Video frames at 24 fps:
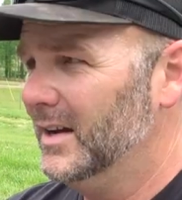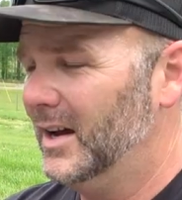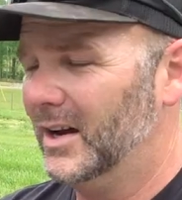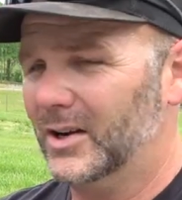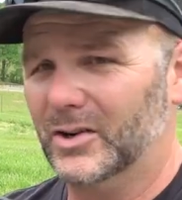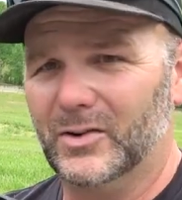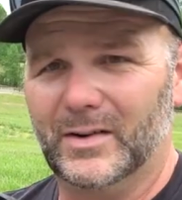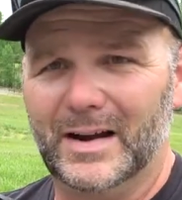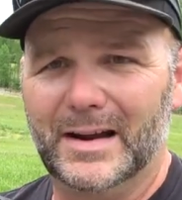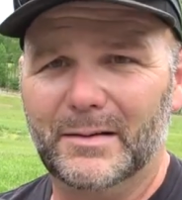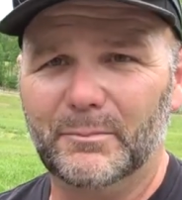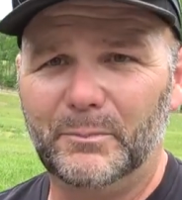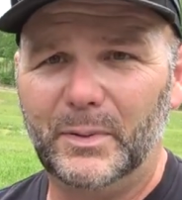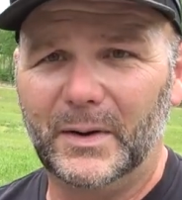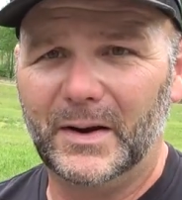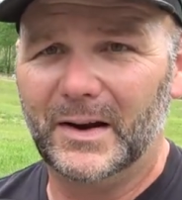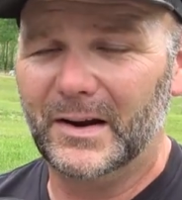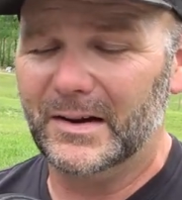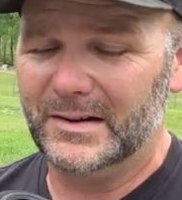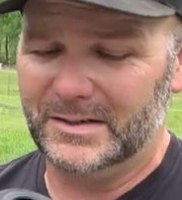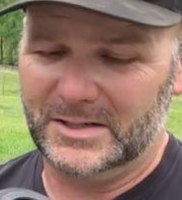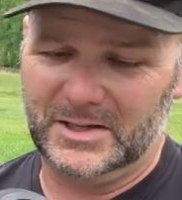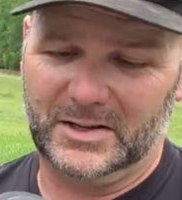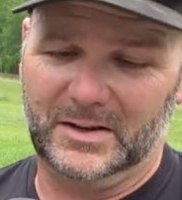a
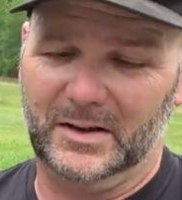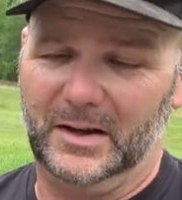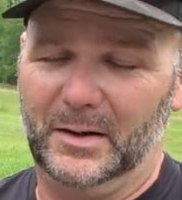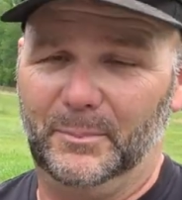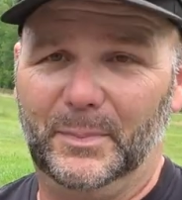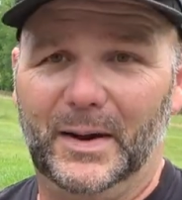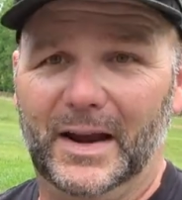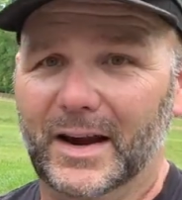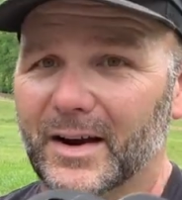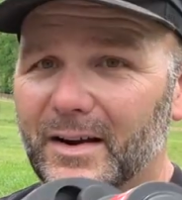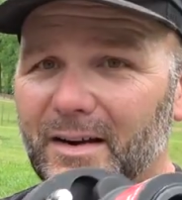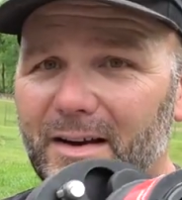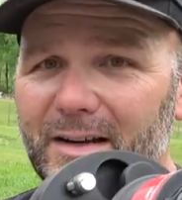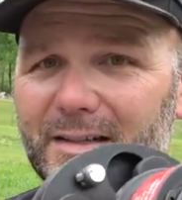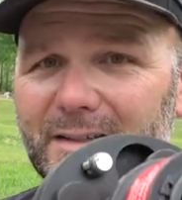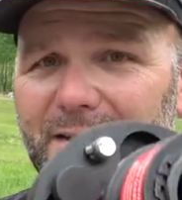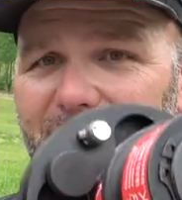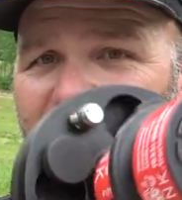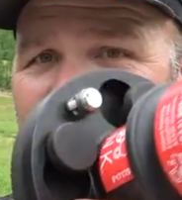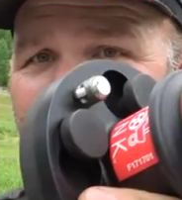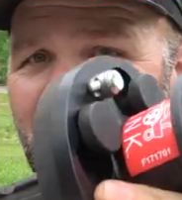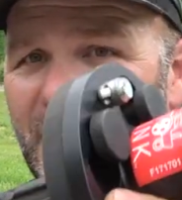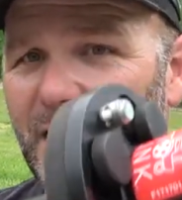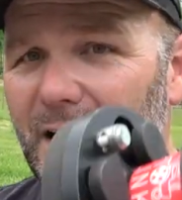grandparent, a
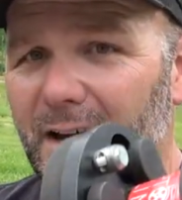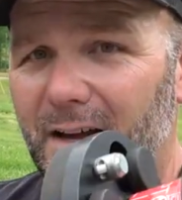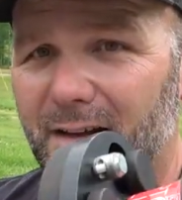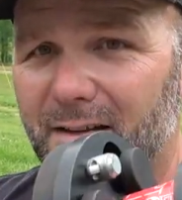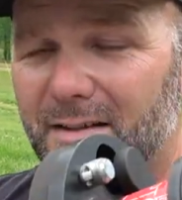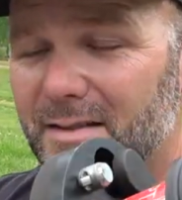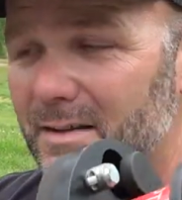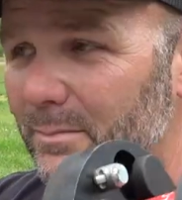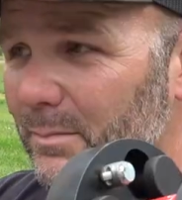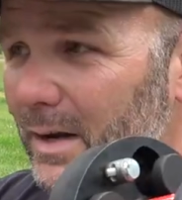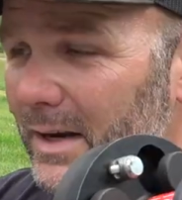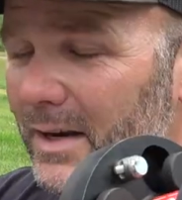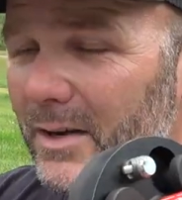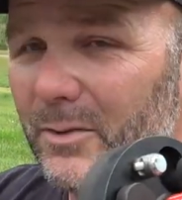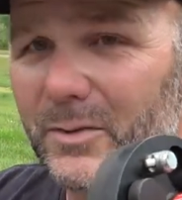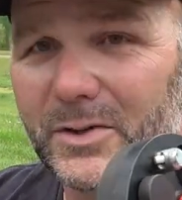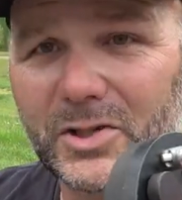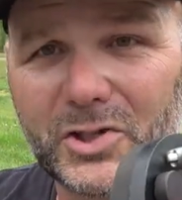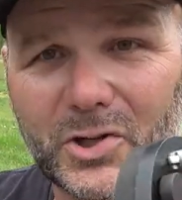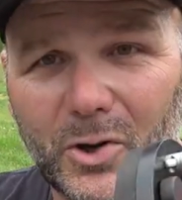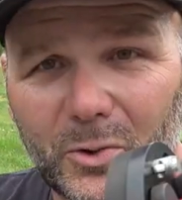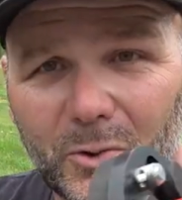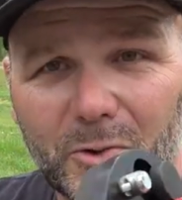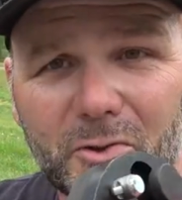parent, uh, somebody
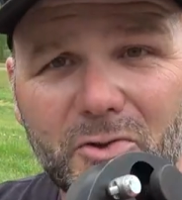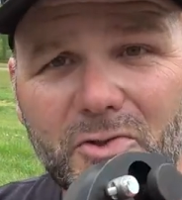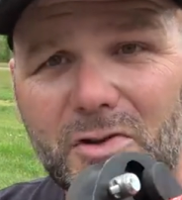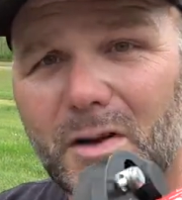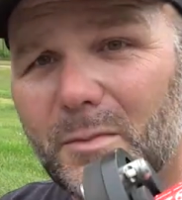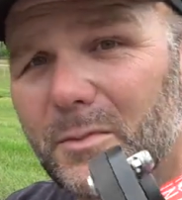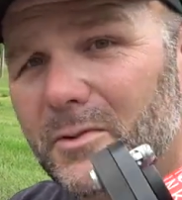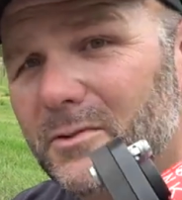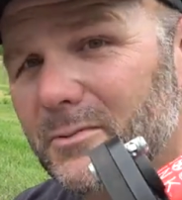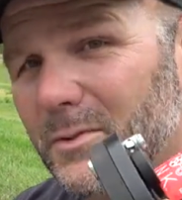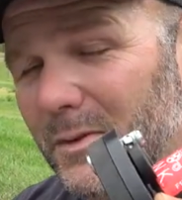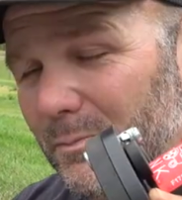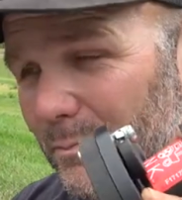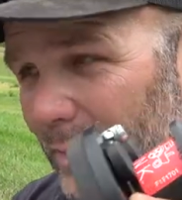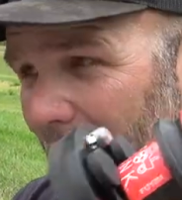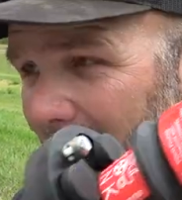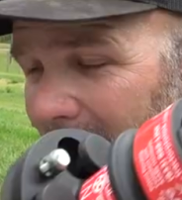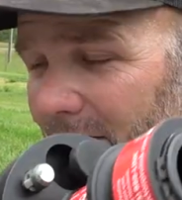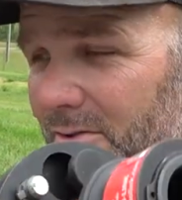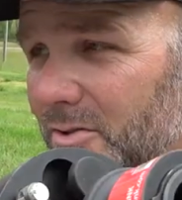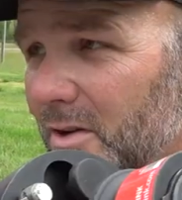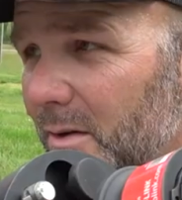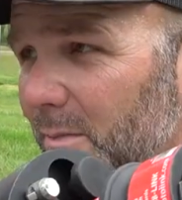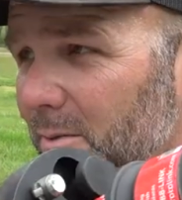with shoulder troubles, with
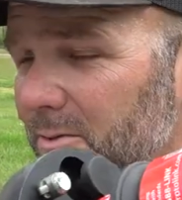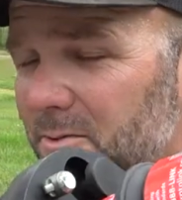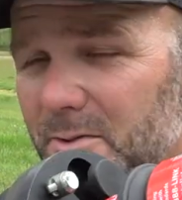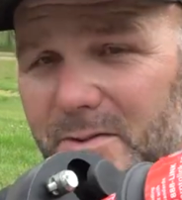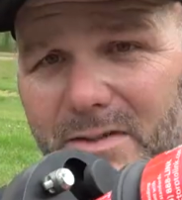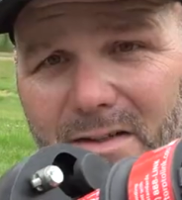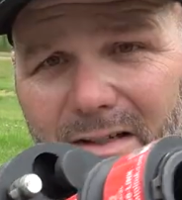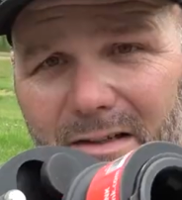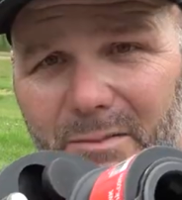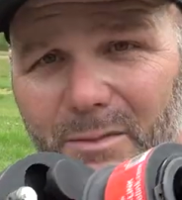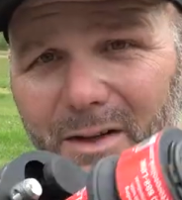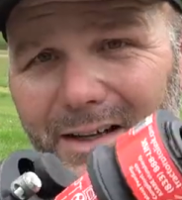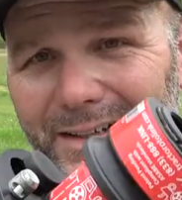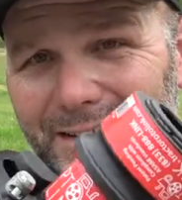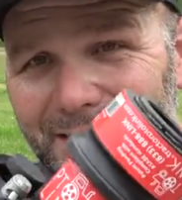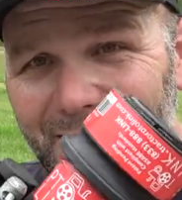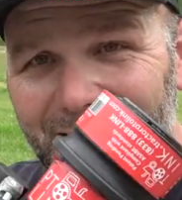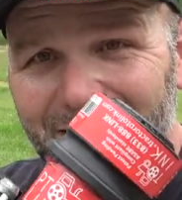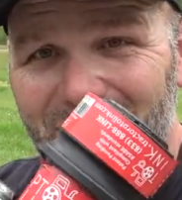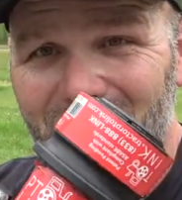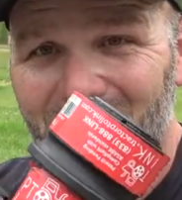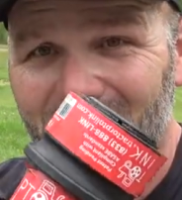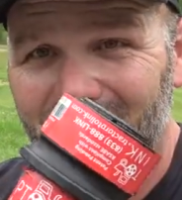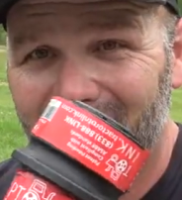back troubles or something like
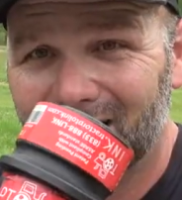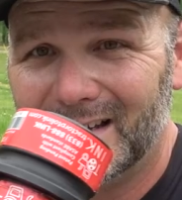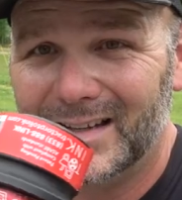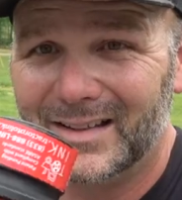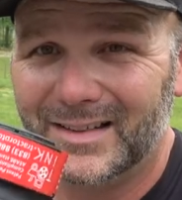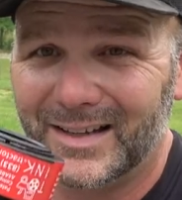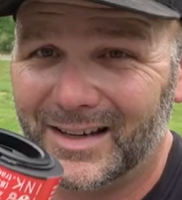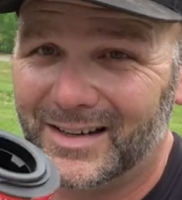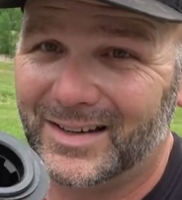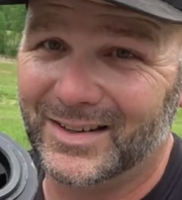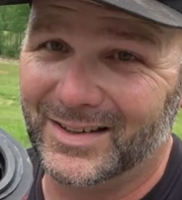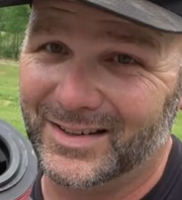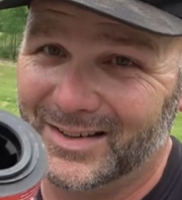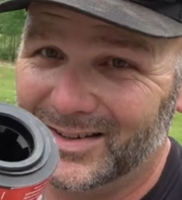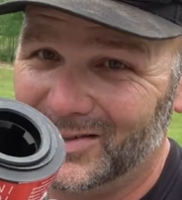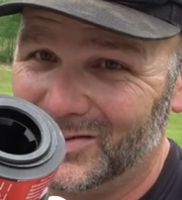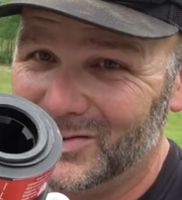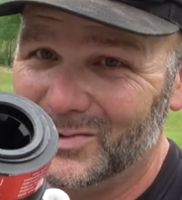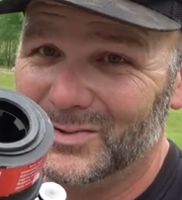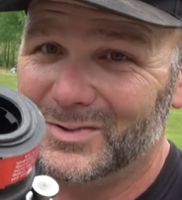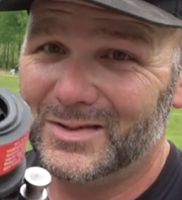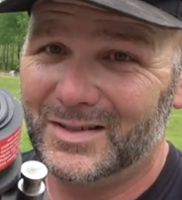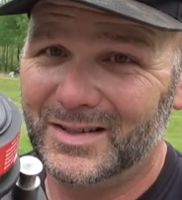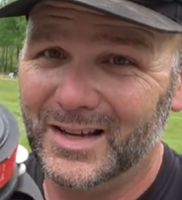that you think that could
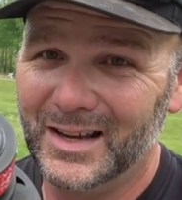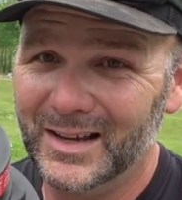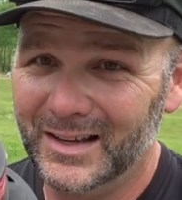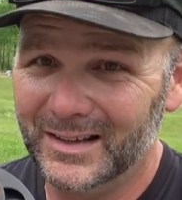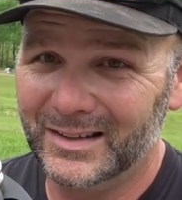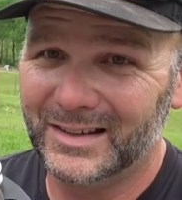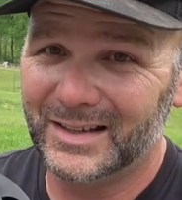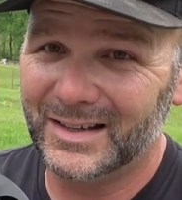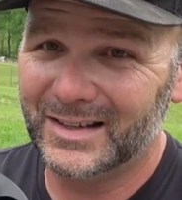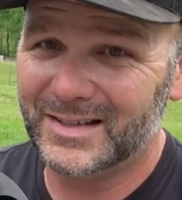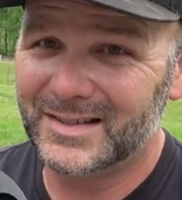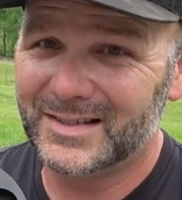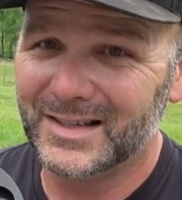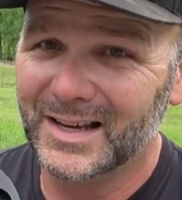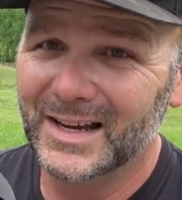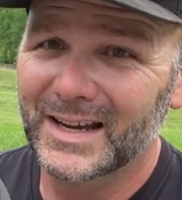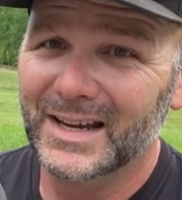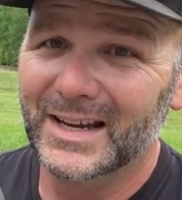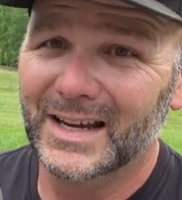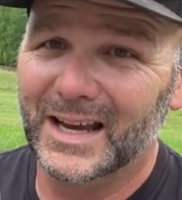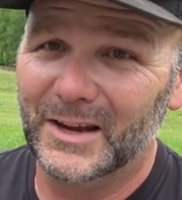use this?